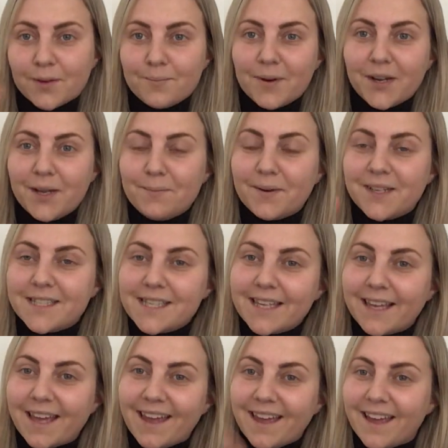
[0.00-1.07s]
Good morning, boys
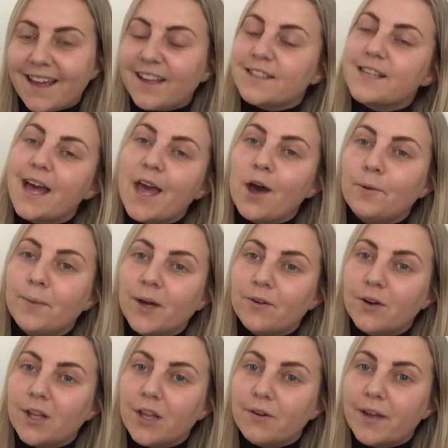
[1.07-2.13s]
and girls. I hope you're
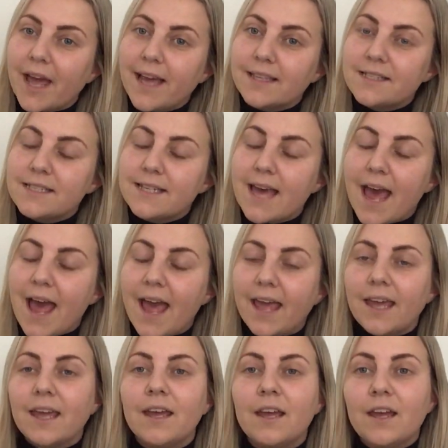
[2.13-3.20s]
all okay
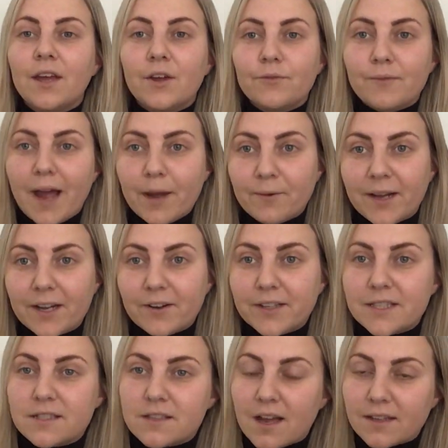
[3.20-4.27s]
today. Right, we're
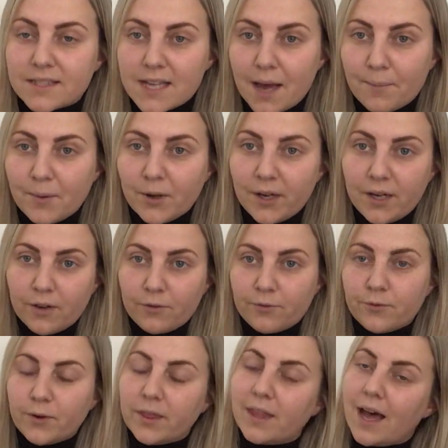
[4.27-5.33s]
going to start our morning
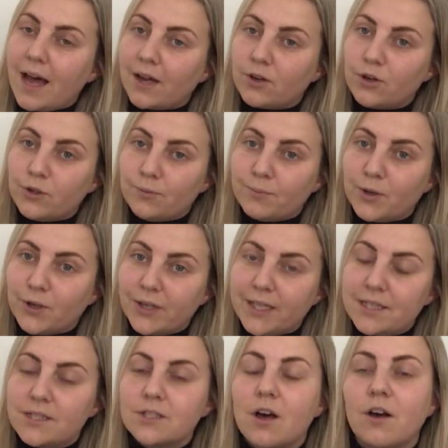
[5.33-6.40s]
off with our good
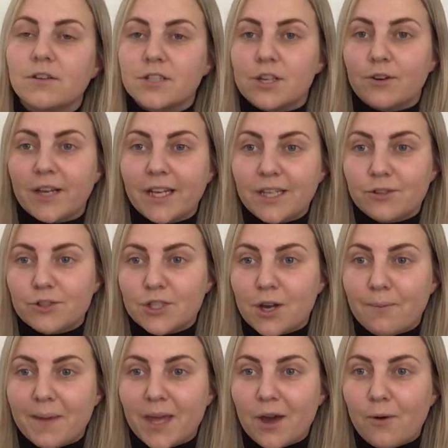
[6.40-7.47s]
morning song. So can you
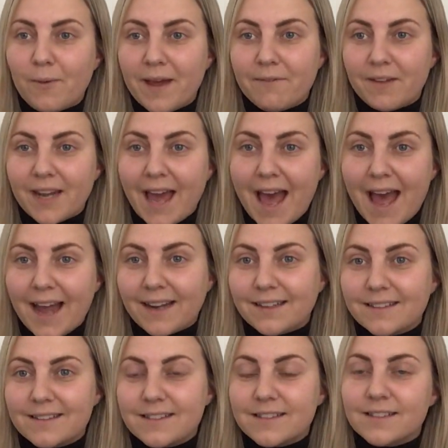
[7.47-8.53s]
show me your waving
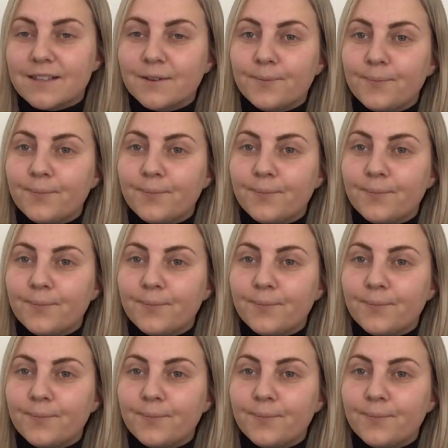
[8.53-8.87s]
hands?